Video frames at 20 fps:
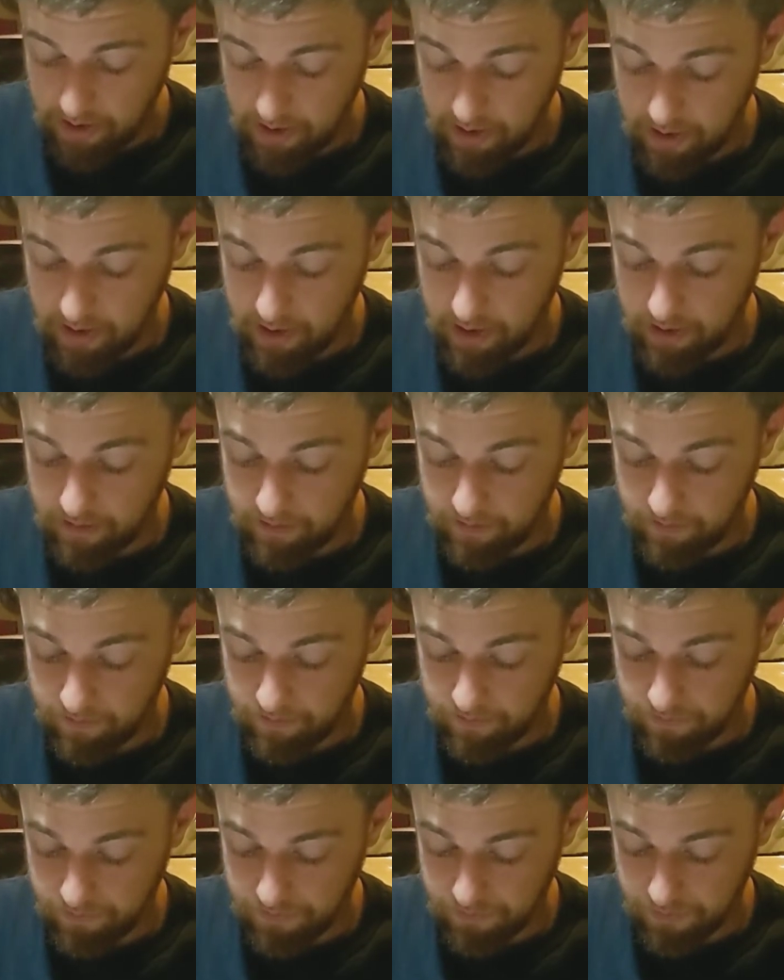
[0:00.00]

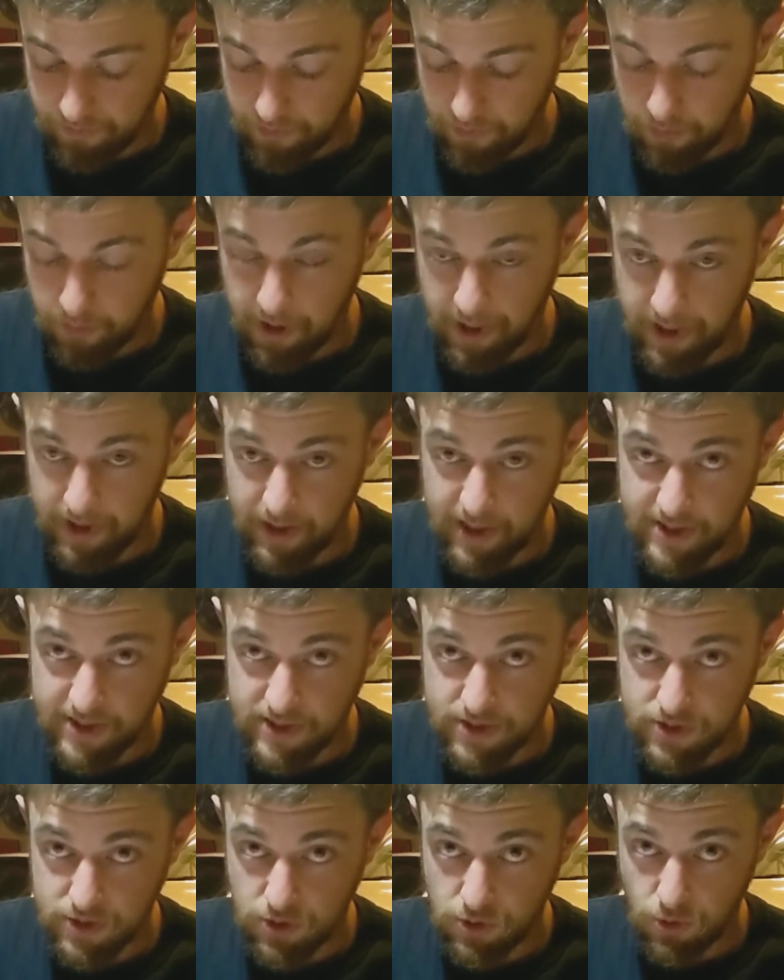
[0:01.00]
We're making less
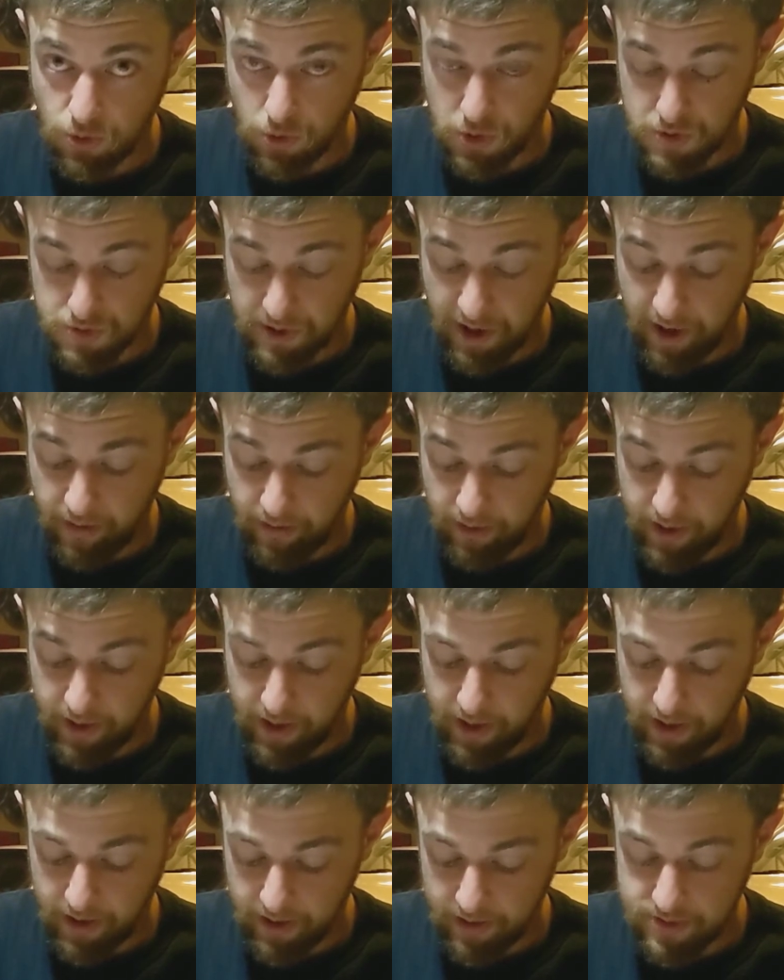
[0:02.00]
than 2 horsepower
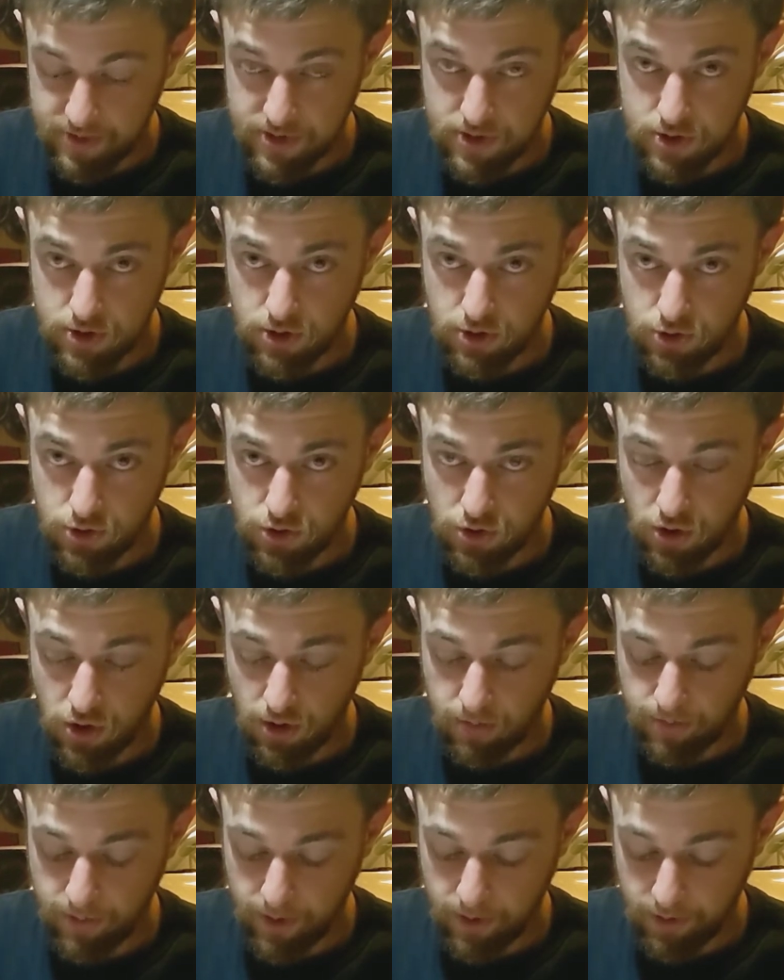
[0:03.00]
here. It's a
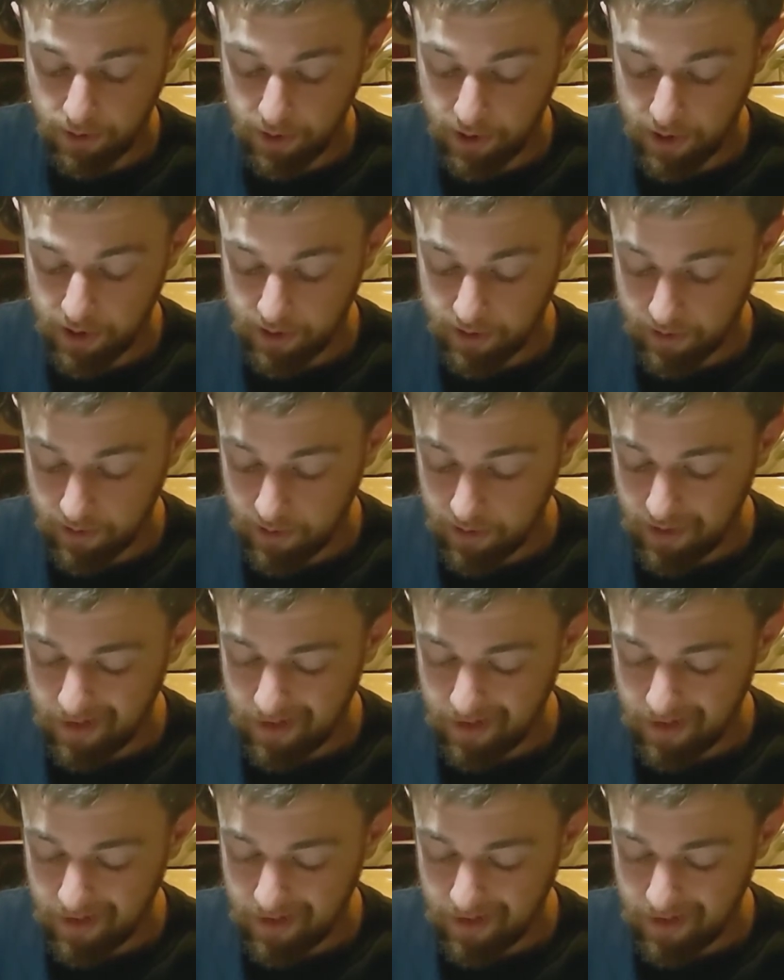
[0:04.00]
2-stroke motor.